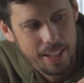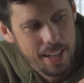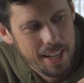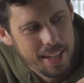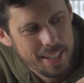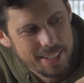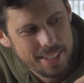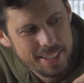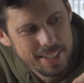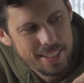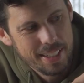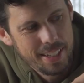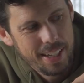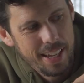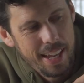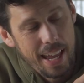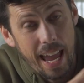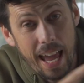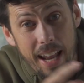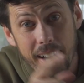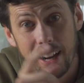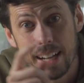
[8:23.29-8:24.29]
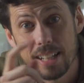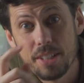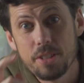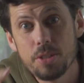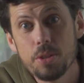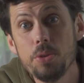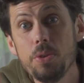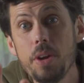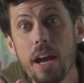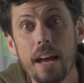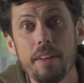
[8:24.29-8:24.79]
this. And I
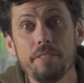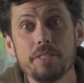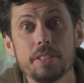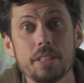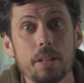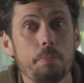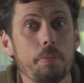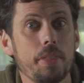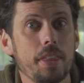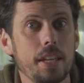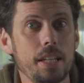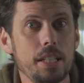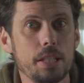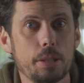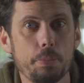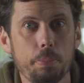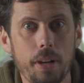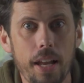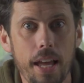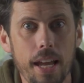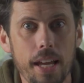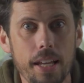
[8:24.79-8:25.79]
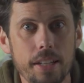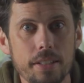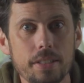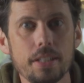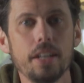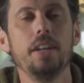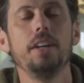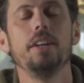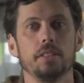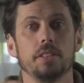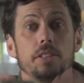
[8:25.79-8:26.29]
do have some things planned.
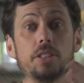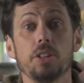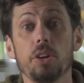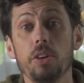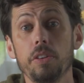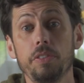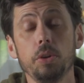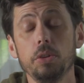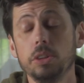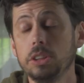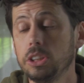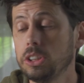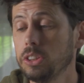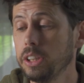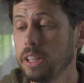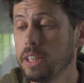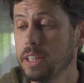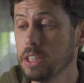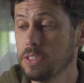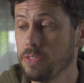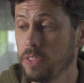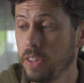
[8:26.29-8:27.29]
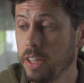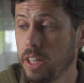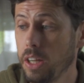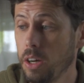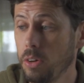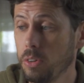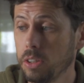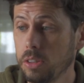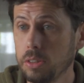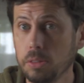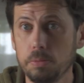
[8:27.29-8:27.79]
So if you enjoyed this
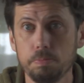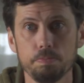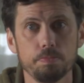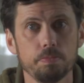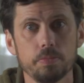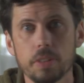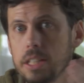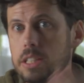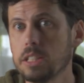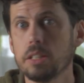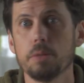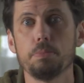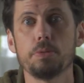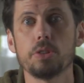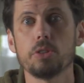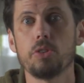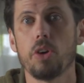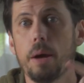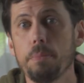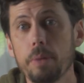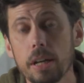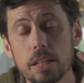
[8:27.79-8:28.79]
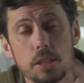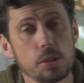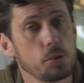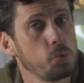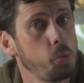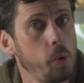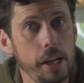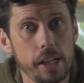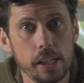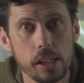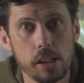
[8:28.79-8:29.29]
video at all, then subscribe. I
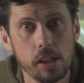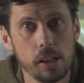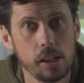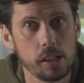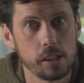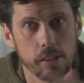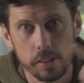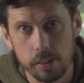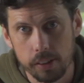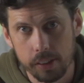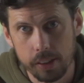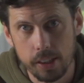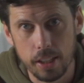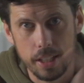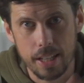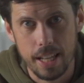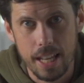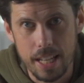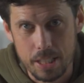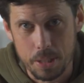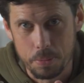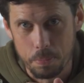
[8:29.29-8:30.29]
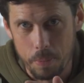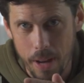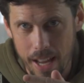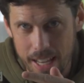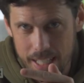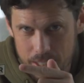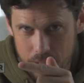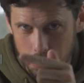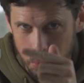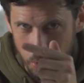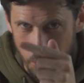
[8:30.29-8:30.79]
swear to God, the next
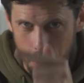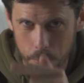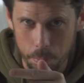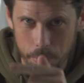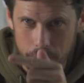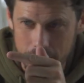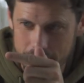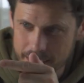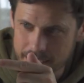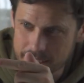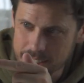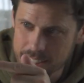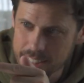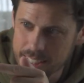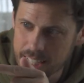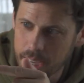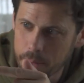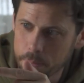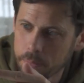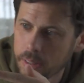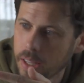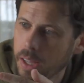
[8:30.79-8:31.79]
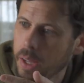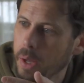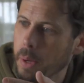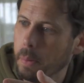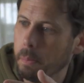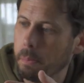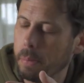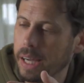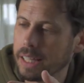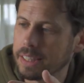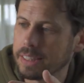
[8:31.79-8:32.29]
makes won't be this dumb.
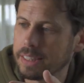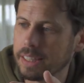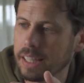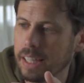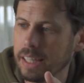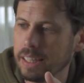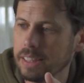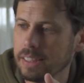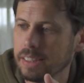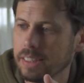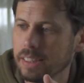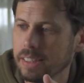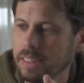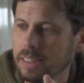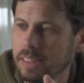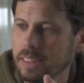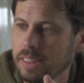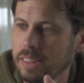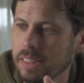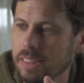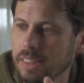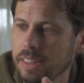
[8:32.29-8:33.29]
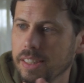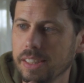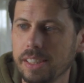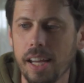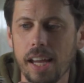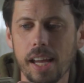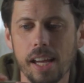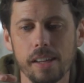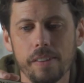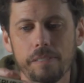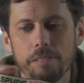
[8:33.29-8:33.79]
But uh,
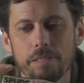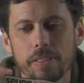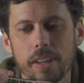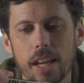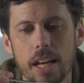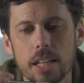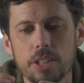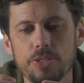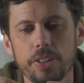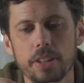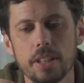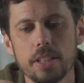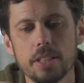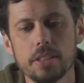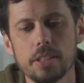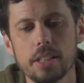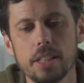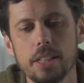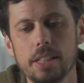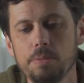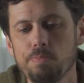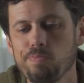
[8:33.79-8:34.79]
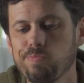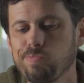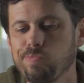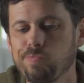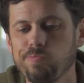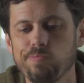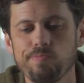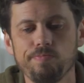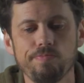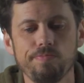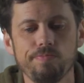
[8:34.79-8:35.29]
yeah, as for this thing,
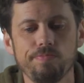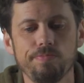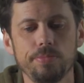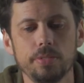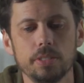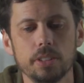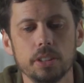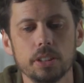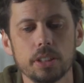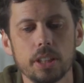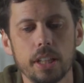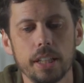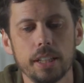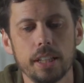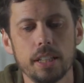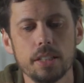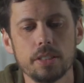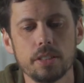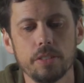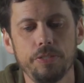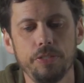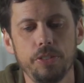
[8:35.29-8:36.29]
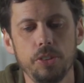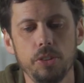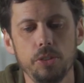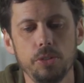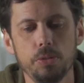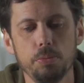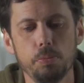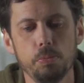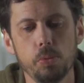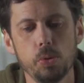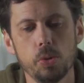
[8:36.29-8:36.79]
Looks like there's a
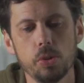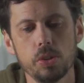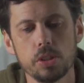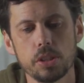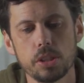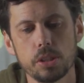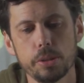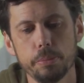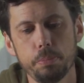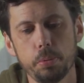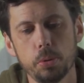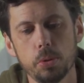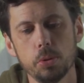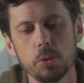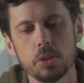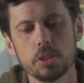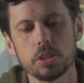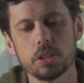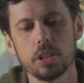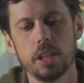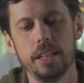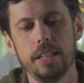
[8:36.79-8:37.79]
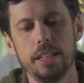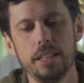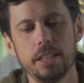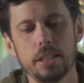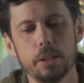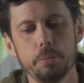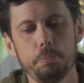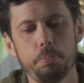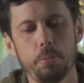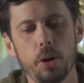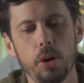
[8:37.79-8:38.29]
few more supports I need
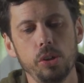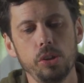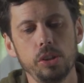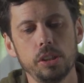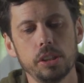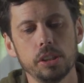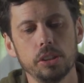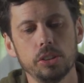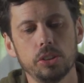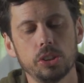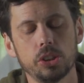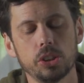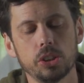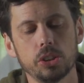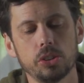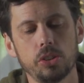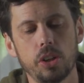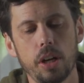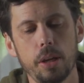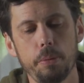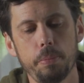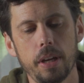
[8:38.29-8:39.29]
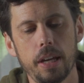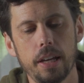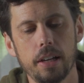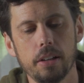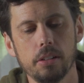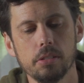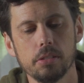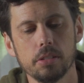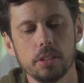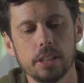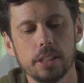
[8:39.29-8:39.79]
to poke and scrape
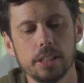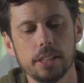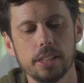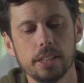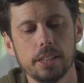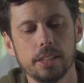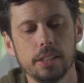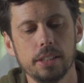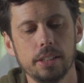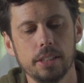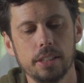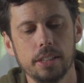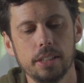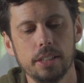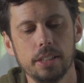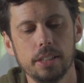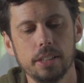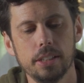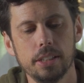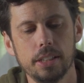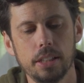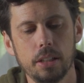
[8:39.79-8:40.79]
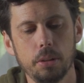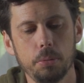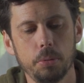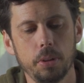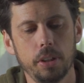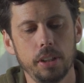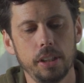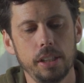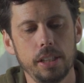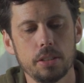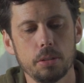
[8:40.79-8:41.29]
out. Uh, I think I'm
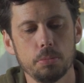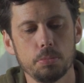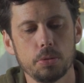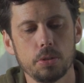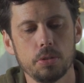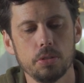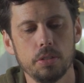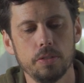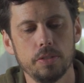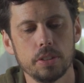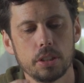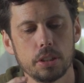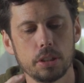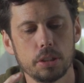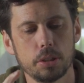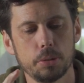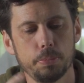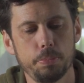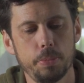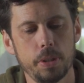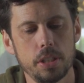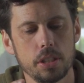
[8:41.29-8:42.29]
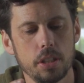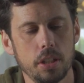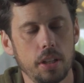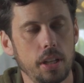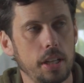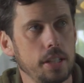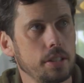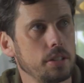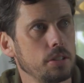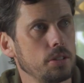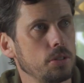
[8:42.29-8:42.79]
gonna need some sort of a
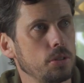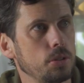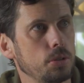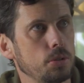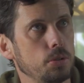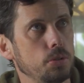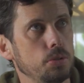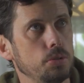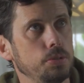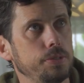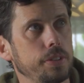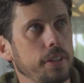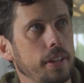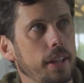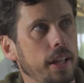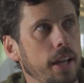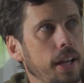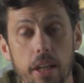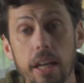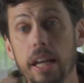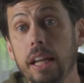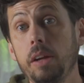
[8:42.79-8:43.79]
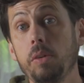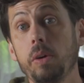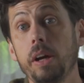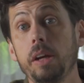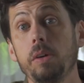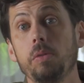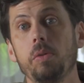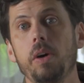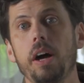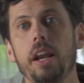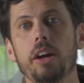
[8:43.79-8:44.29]
specialized tool for that.
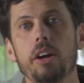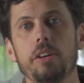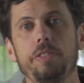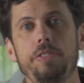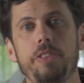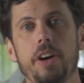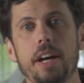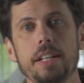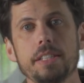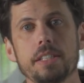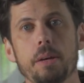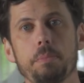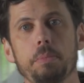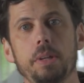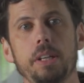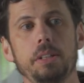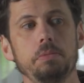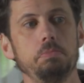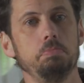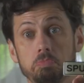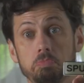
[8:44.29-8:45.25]
Anyway, while I go find something,